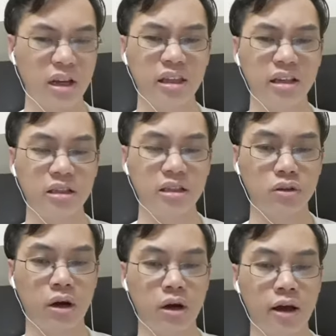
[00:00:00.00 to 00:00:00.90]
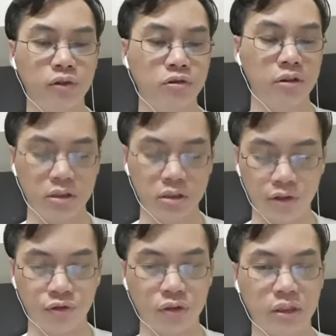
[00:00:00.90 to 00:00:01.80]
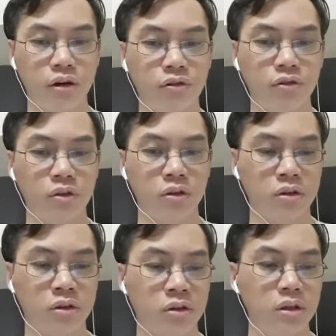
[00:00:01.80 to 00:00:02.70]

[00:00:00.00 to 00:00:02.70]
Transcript: I guess that's all I have to really say for now for